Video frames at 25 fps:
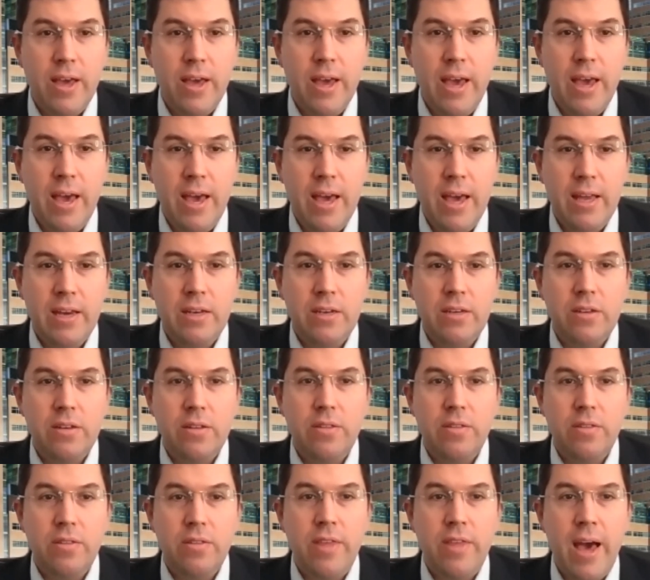
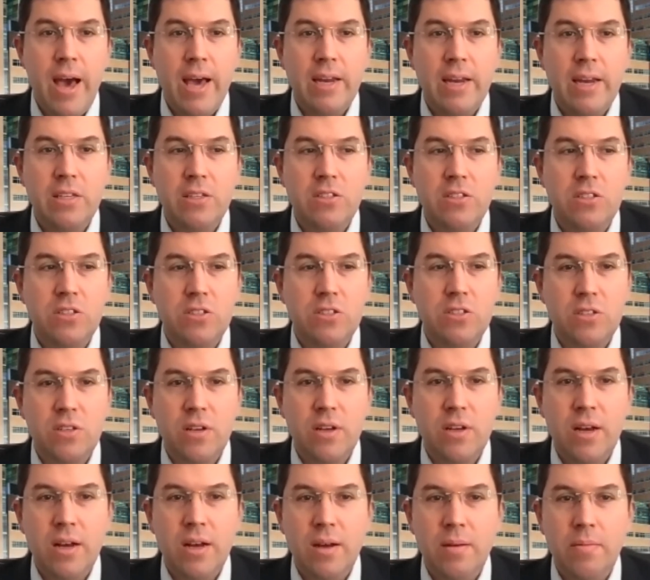And that is
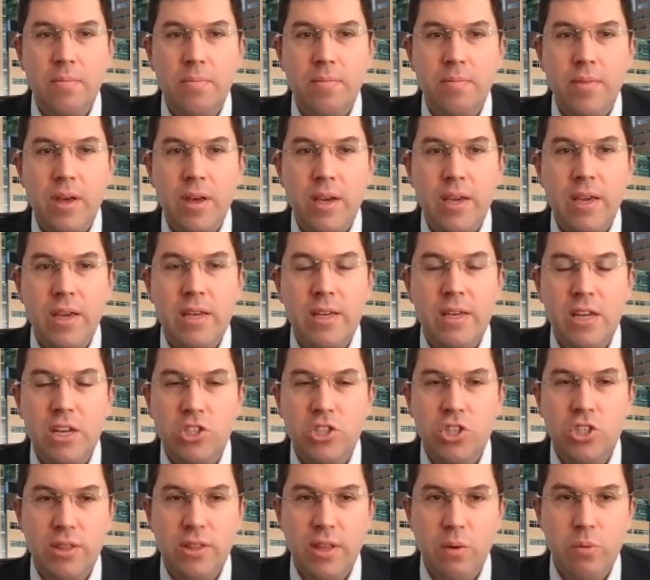a
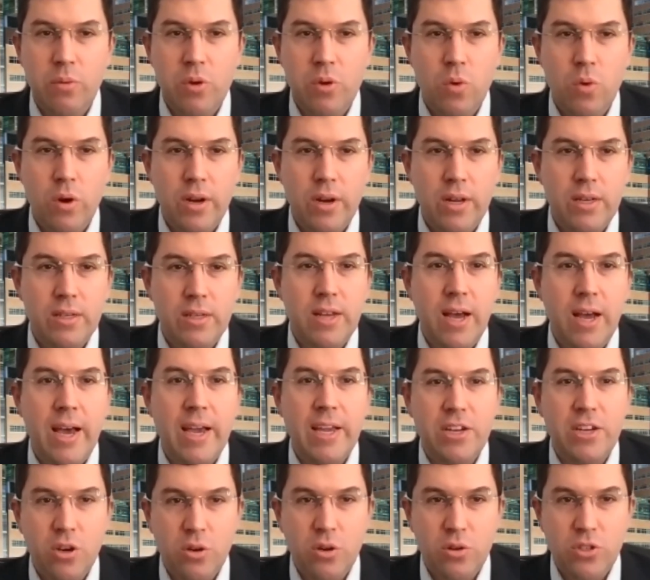condition that we want to
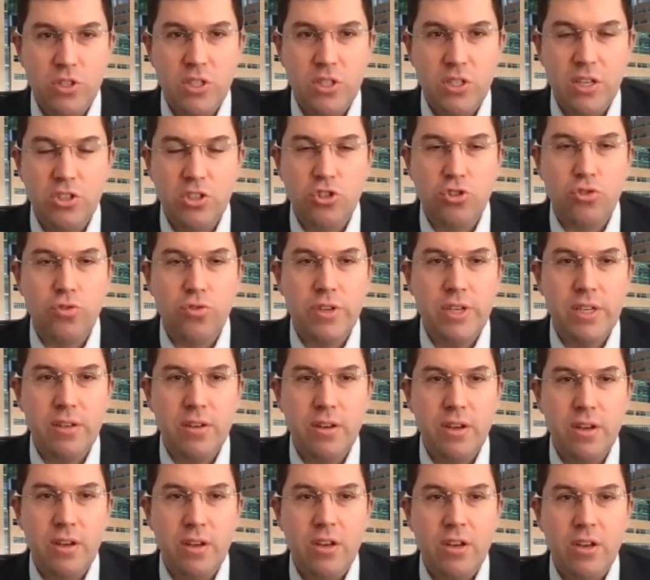diagnose and
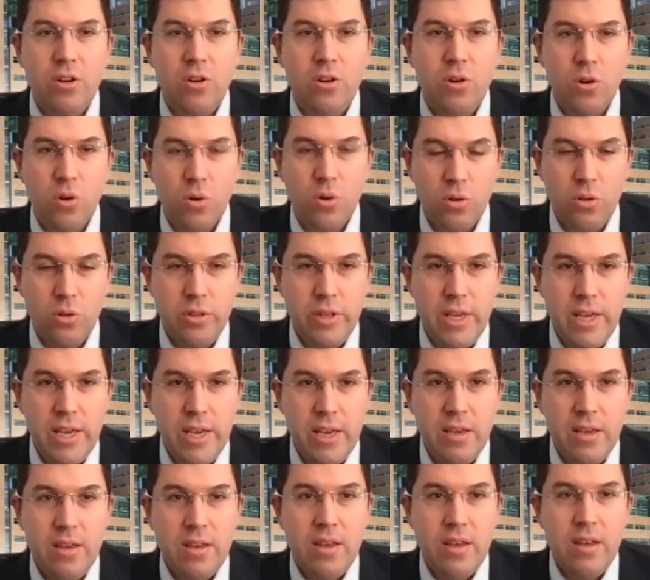treat
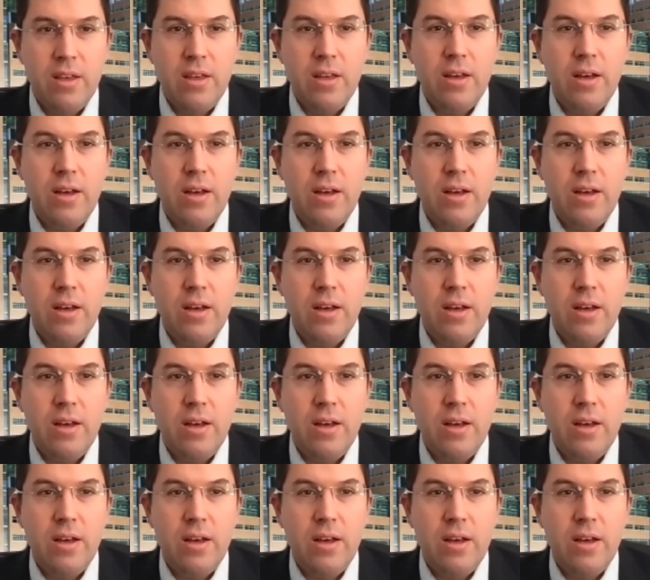early.